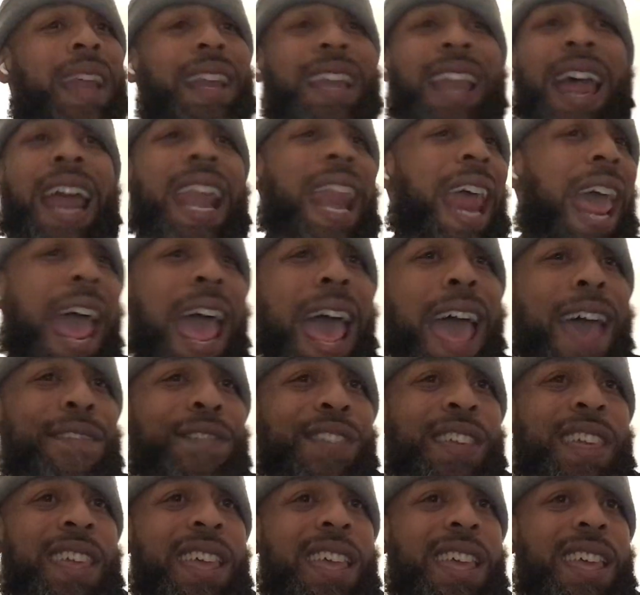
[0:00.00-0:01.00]
not have
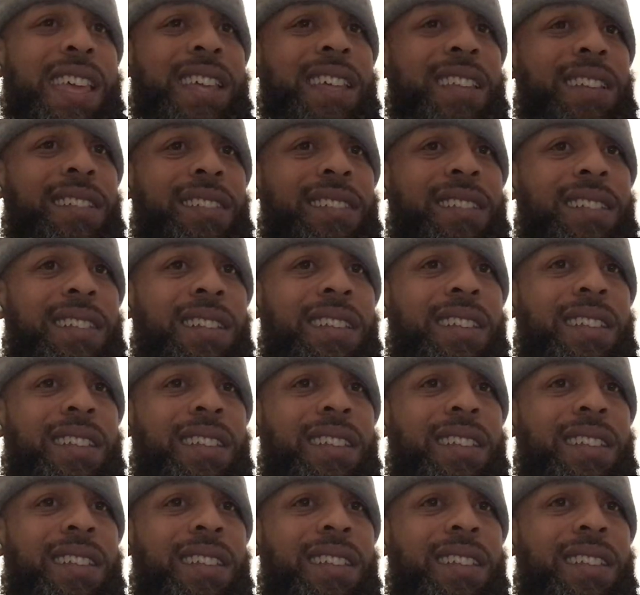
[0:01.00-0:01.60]
kids,